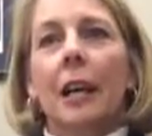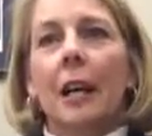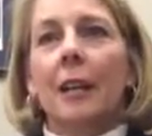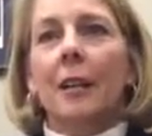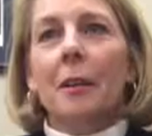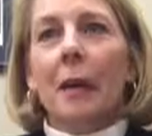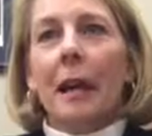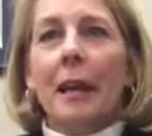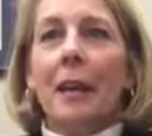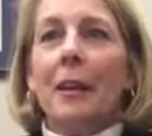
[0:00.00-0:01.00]

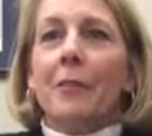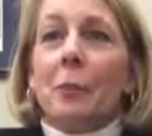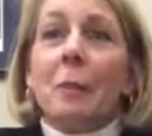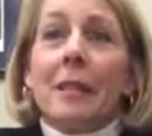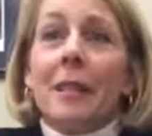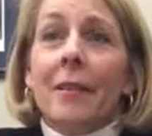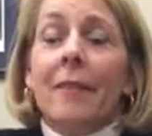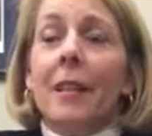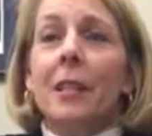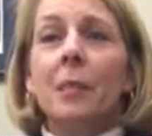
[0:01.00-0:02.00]
I can't give
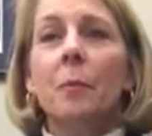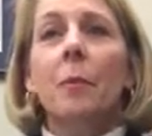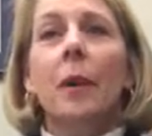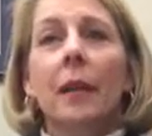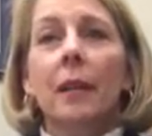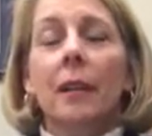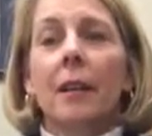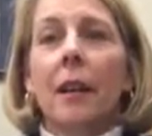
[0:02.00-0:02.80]
specifics, but